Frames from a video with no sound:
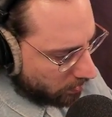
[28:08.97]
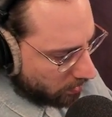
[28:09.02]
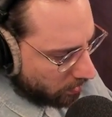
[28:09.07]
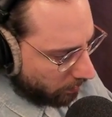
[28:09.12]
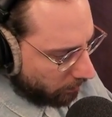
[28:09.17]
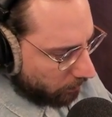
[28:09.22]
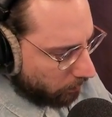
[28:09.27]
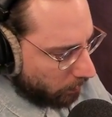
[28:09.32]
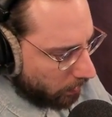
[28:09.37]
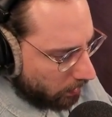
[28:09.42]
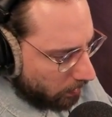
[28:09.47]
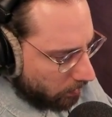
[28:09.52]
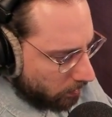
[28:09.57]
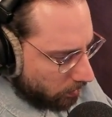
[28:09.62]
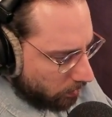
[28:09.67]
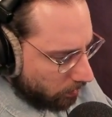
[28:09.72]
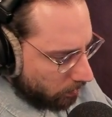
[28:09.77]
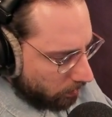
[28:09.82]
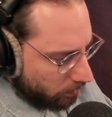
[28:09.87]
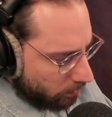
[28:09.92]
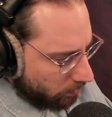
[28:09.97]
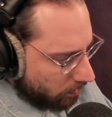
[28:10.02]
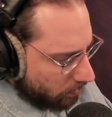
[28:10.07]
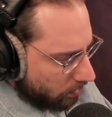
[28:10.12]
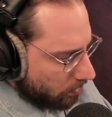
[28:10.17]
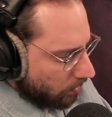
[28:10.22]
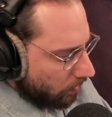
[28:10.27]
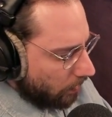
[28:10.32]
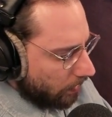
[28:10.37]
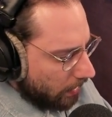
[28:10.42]
software you should use.
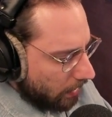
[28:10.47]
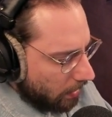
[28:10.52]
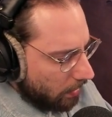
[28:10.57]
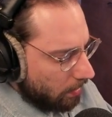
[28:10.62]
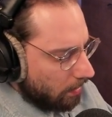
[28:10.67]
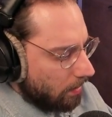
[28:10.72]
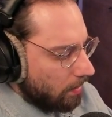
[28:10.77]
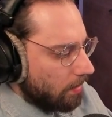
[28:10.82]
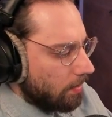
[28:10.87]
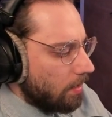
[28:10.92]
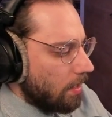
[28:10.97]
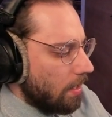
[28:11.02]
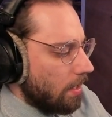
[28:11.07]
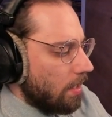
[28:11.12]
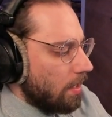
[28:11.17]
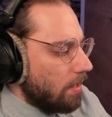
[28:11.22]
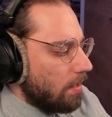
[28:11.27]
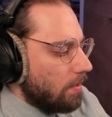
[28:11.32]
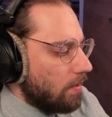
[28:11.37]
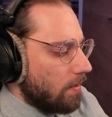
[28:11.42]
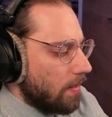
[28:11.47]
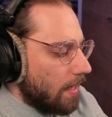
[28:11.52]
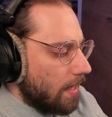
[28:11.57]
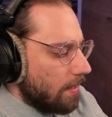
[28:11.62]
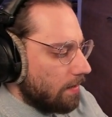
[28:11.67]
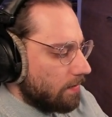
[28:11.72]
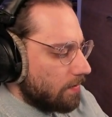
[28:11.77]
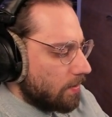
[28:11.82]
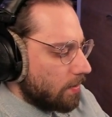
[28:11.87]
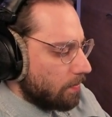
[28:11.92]
So here you
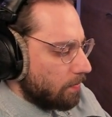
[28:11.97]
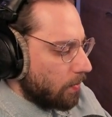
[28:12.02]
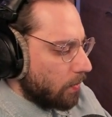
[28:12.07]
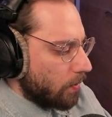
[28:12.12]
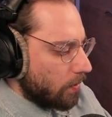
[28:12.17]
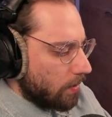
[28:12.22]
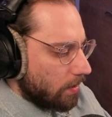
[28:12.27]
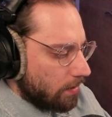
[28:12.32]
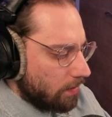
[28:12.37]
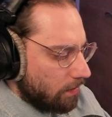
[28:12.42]
have support